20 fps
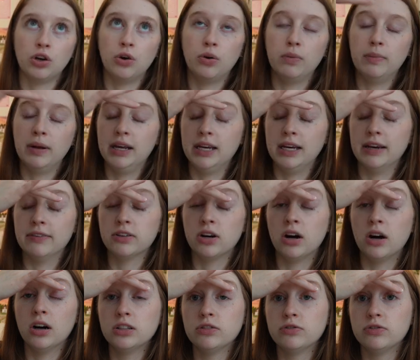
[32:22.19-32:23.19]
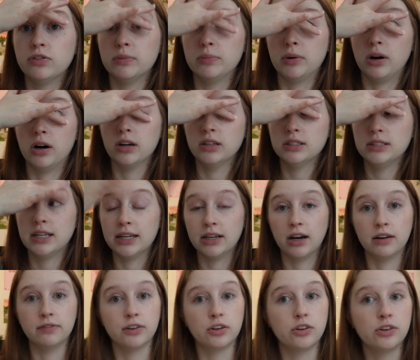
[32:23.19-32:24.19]
many gift cards for Barnes that I
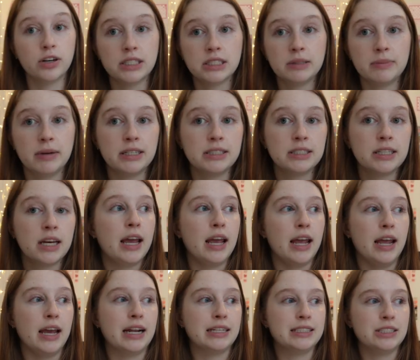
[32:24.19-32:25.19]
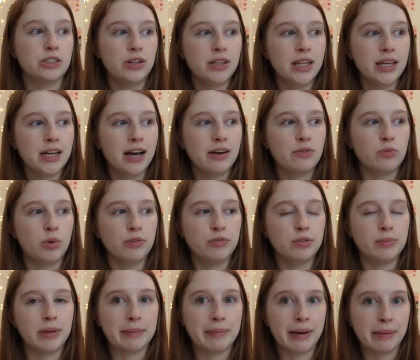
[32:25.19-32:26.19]
got for Christmas, and I still think I have one
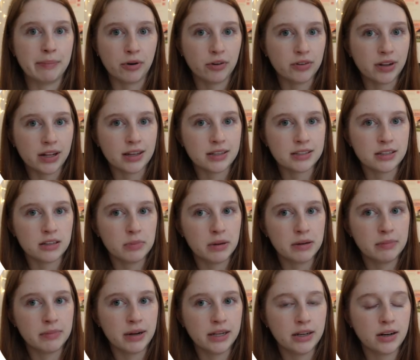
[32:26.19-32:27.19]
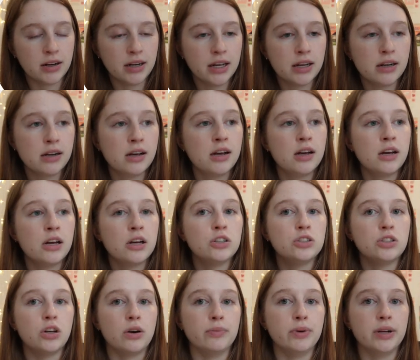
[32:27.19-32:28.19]
from like my birthday that has a little bit of money on it.
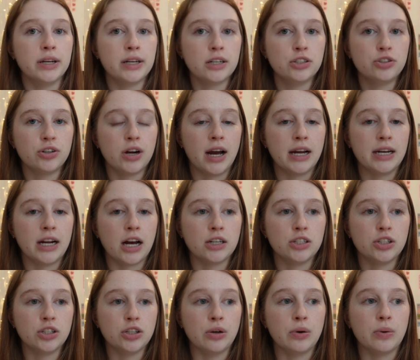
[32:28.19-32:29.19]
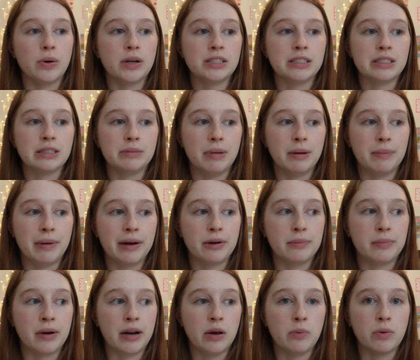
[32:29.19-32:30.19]
So I'm really gonna try not to spend my
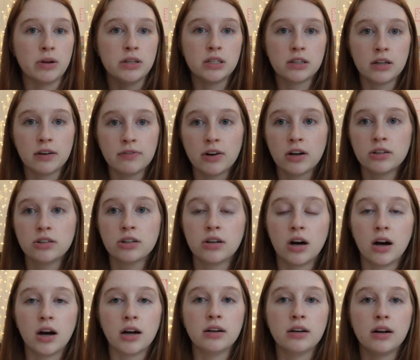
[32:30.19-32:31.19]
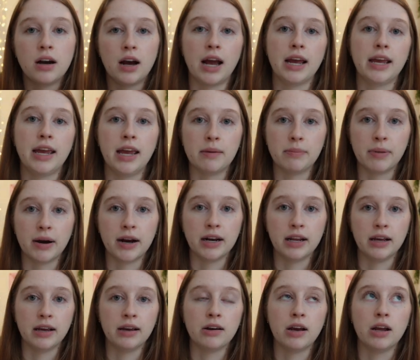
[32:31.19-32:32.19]
own money. Once the gift cards are gone, I can't buy
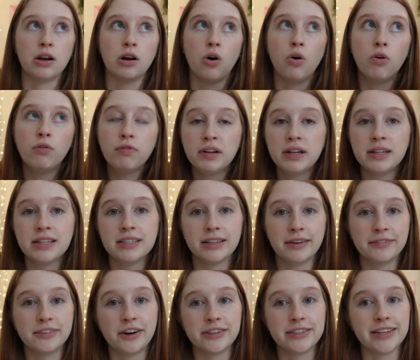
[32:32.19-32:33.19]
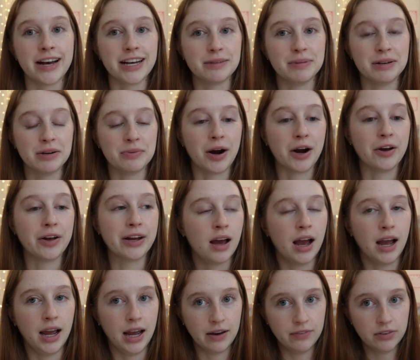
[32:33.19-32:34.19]
any. And hopefully these gift cards last me a while.
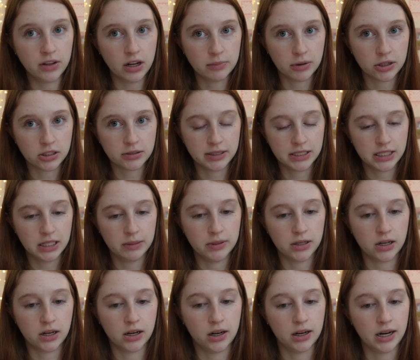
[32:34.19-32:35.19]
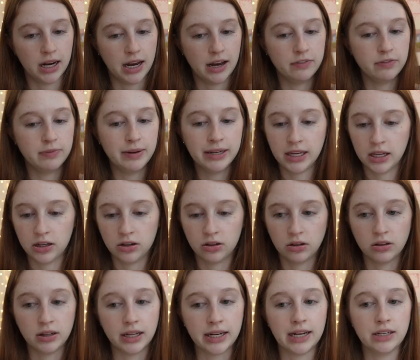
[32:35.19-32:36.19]
I have a lot of books on my TBR, I have my
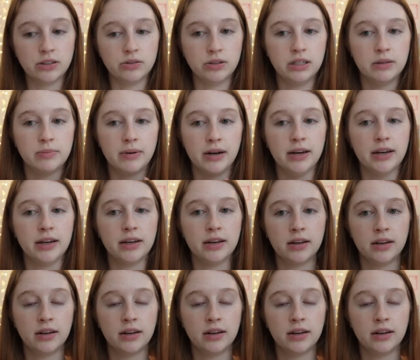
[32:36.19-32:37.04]
Kindle, like I don't need to buy